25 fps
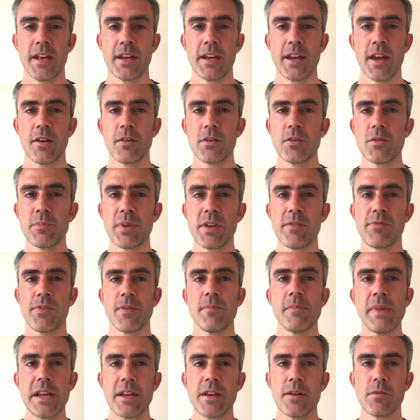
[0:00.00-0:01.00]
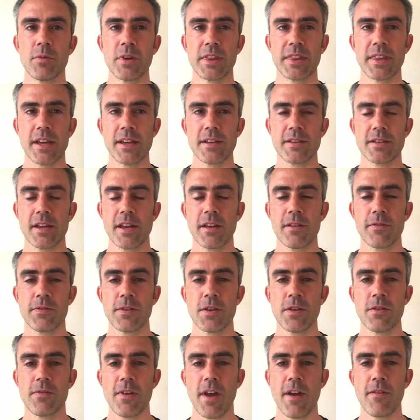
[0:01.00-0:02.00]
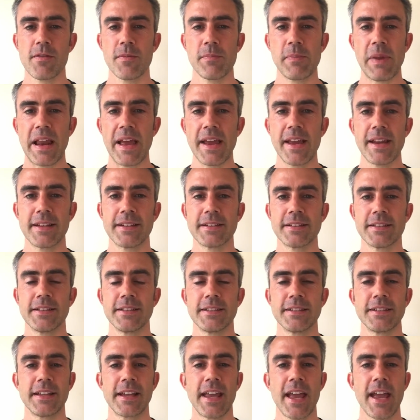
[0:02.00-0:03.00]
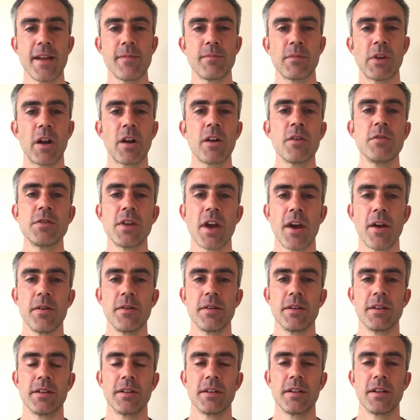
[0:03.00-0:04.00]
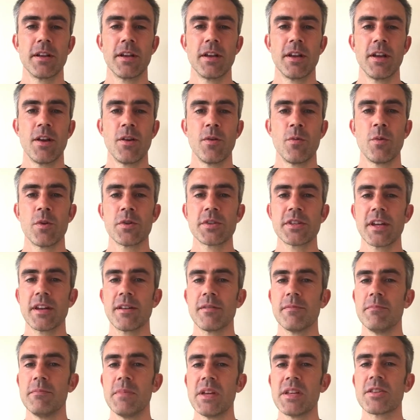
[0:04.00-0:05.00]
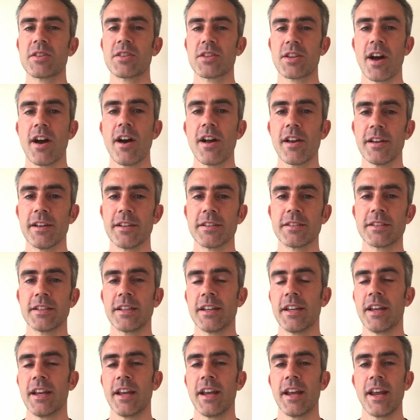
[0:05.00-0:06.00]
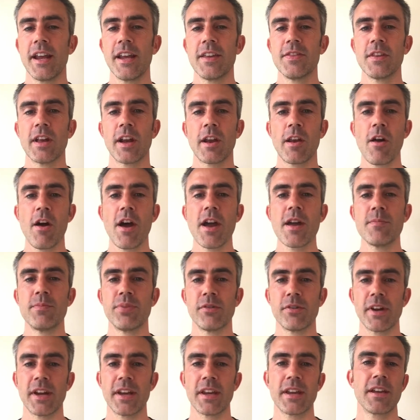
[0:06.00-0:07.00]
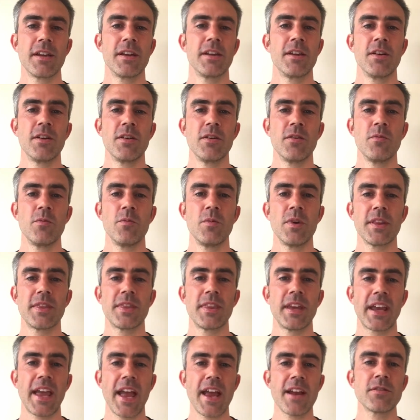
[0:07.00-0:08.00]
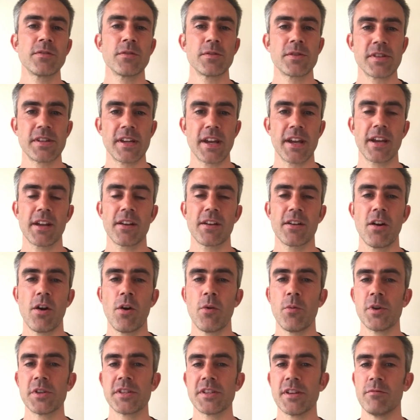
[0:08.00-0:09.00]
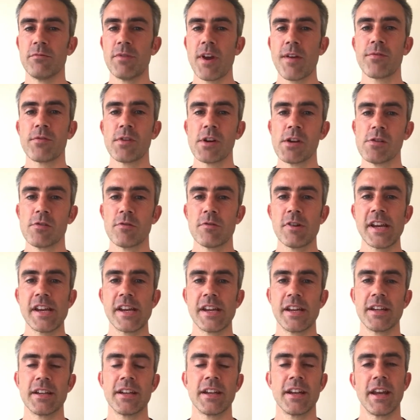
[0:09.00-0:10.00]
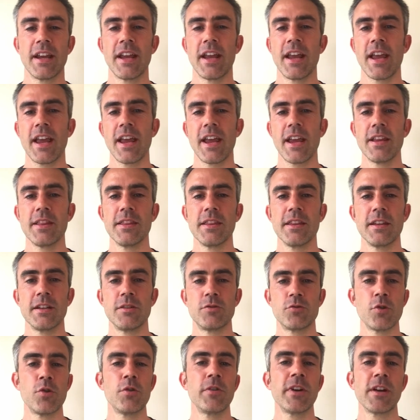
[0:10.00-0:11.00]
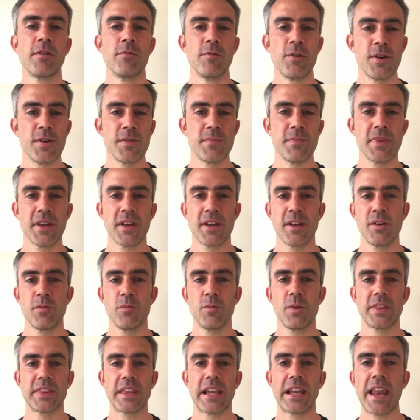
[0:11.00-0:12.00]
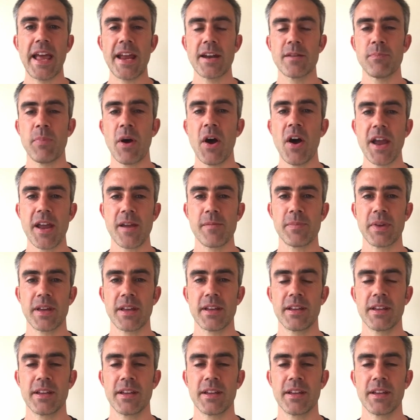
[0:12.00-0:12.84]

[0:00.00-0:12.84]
Now, you'll be familiar with this if you've ever played the game Cluedo. Was it Miss Scarlet in the library with the candlestick, or was it Reverend Green in the drawing room with the lead pipe?